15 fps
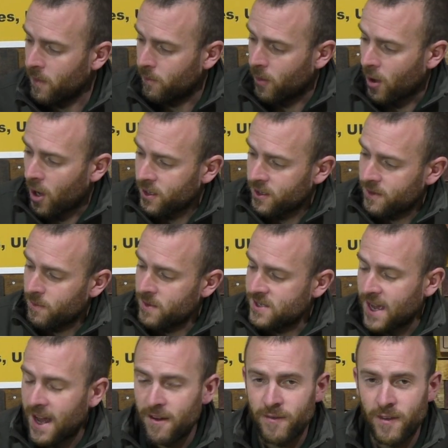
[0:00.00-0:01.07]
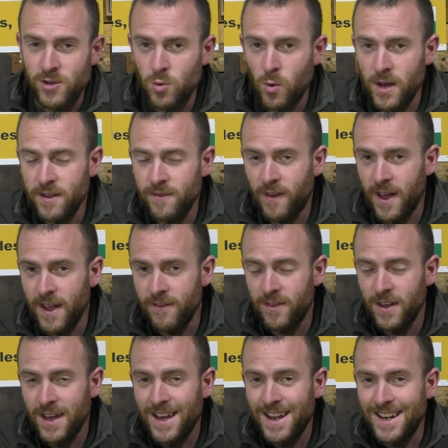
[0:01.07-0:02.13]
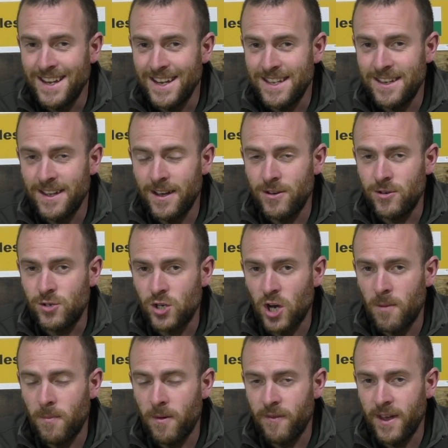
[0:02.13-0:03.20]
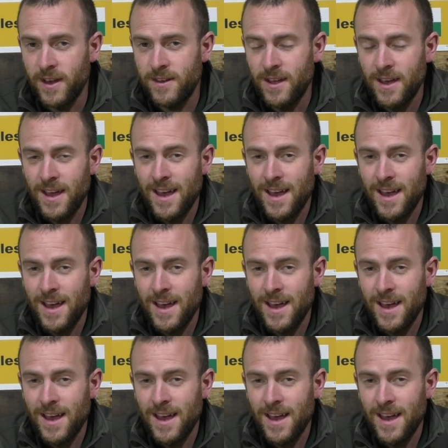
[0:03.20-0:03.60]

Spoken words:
Bought myself a 25 litre drum of it,